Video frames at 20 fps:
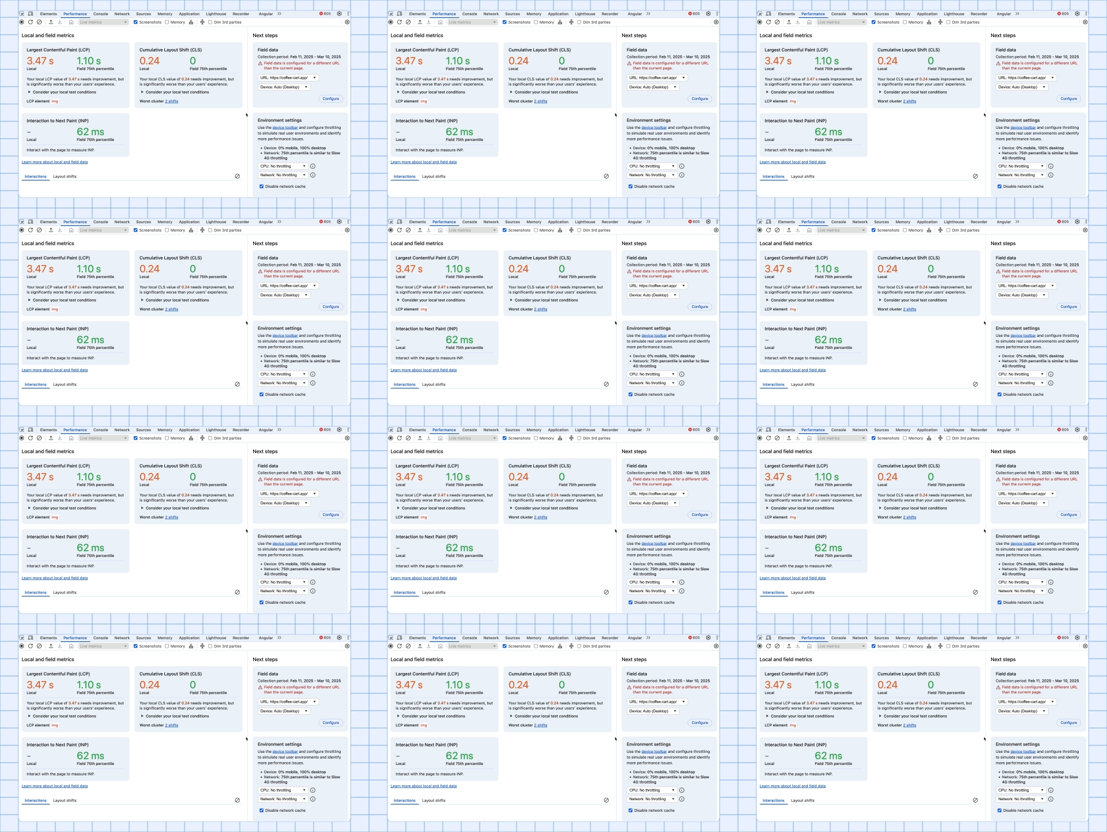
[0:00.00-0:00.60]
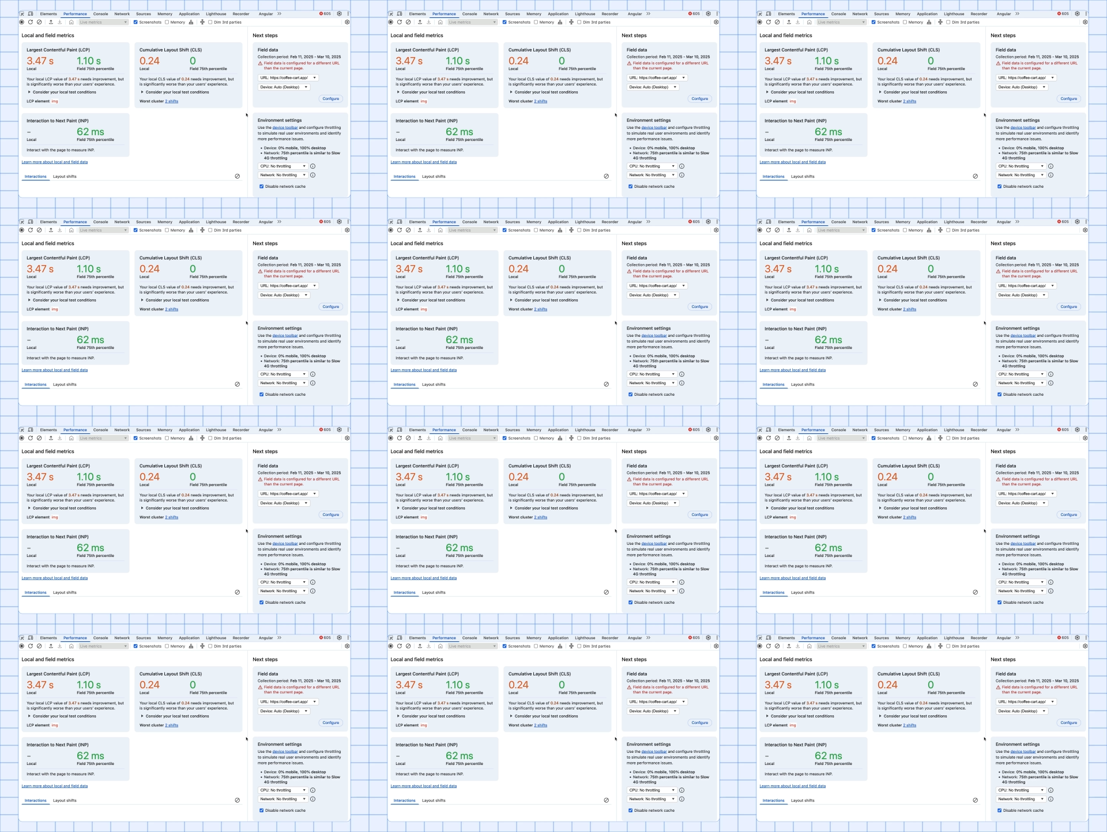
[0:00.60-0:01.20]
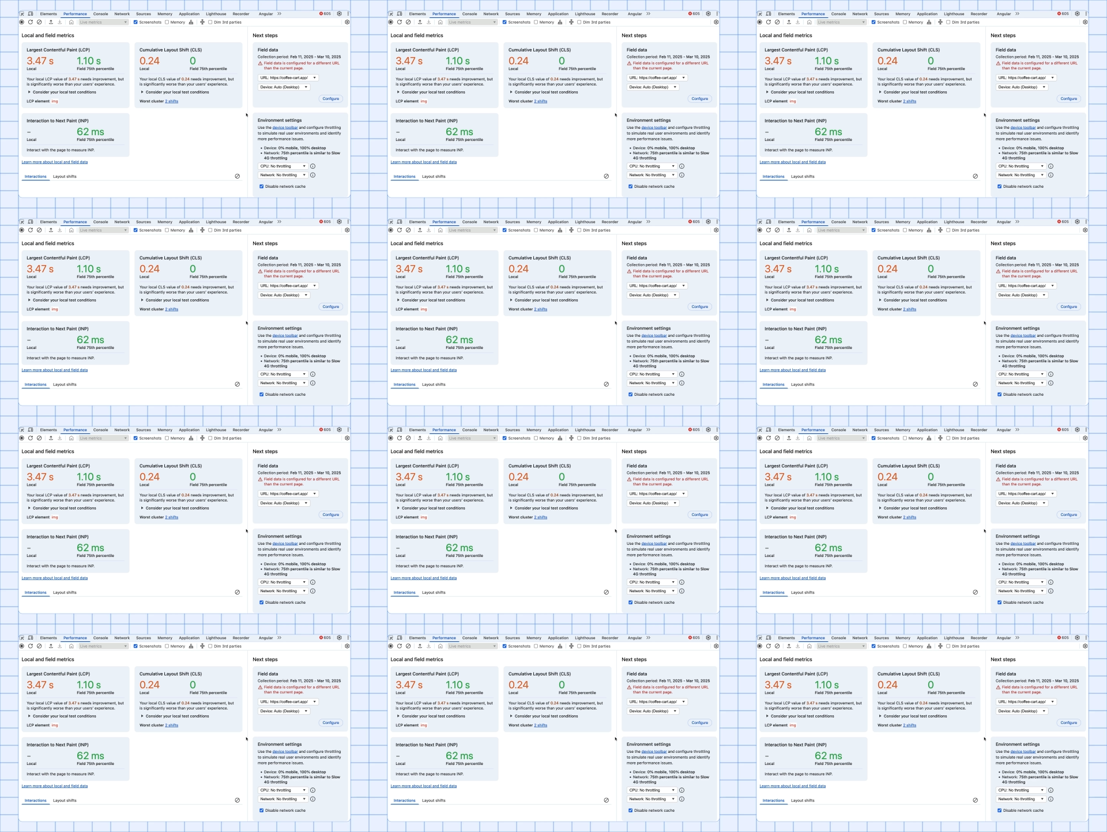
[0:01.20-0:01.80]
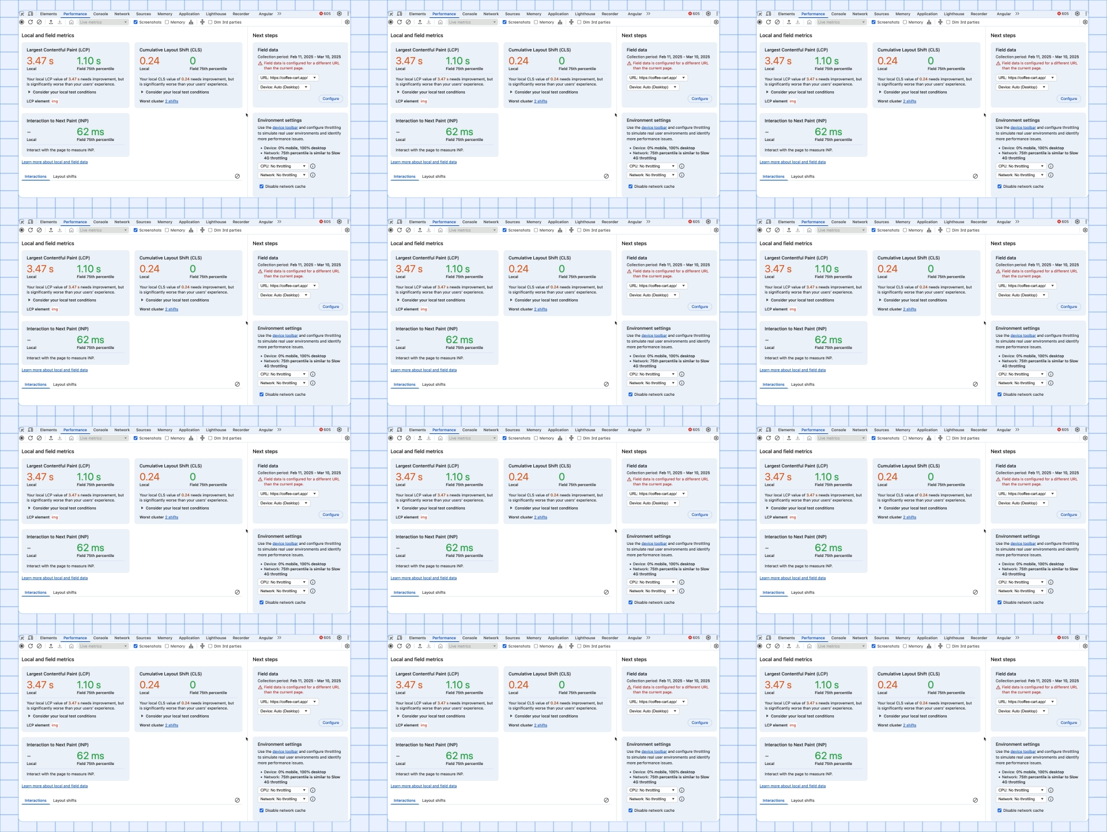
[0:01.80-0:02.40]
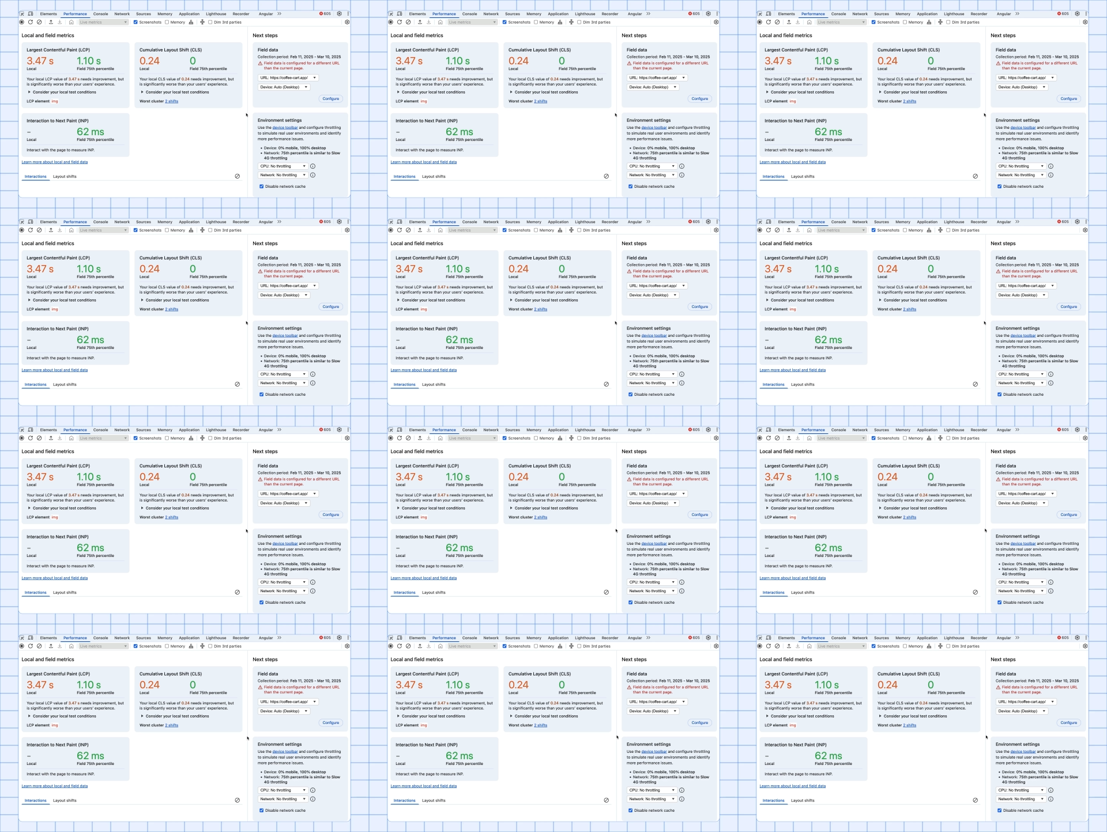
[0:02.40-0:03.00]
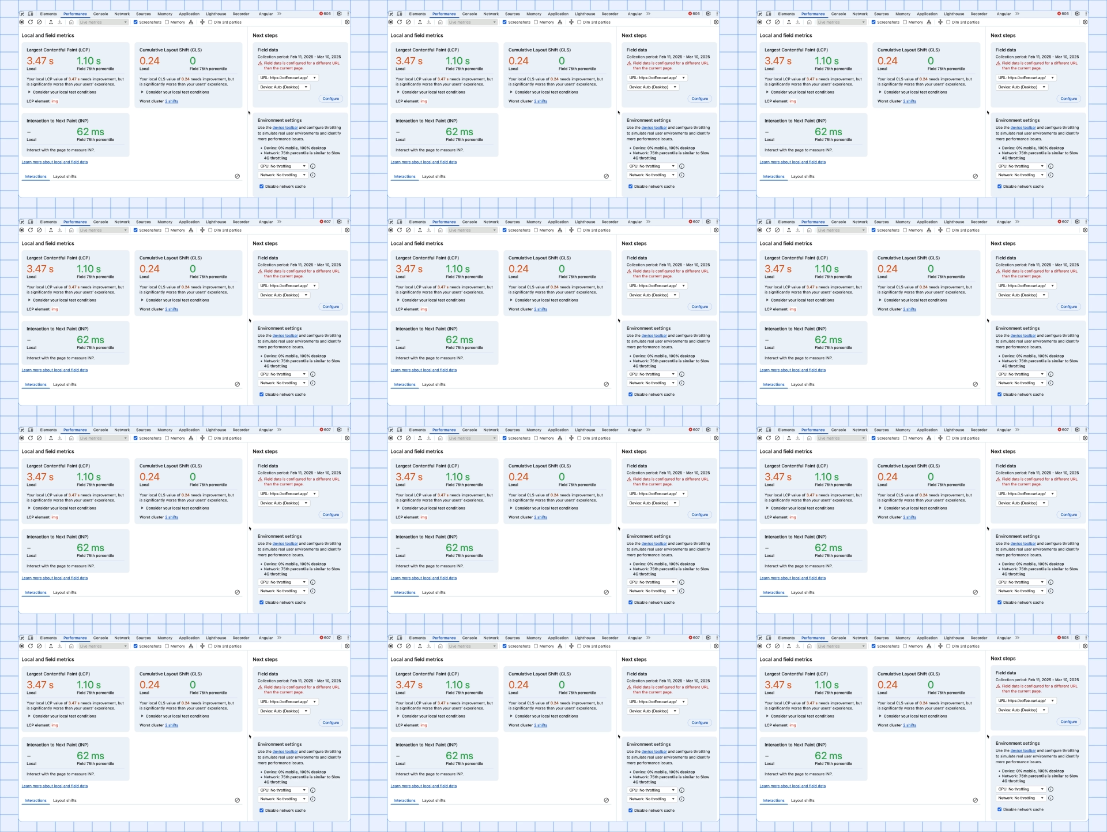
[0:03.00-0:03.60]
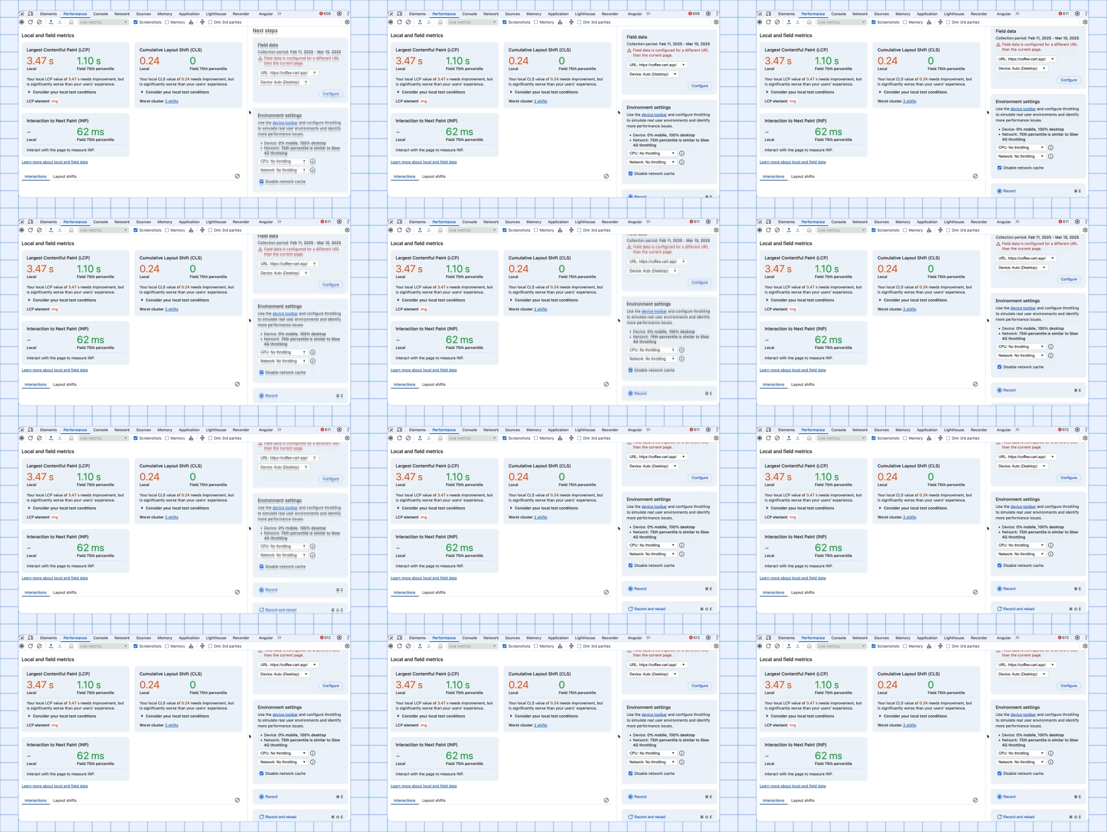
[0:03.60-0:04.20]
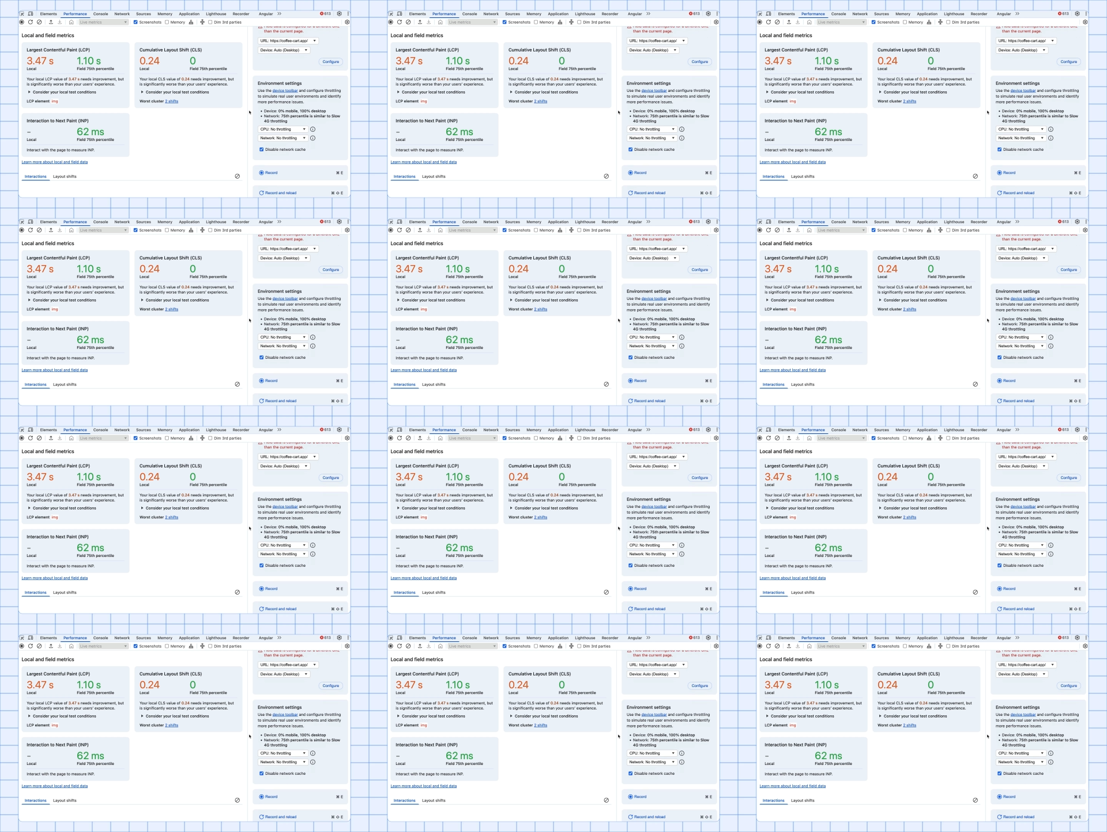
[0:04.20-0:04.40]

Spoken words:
(no speaker visible)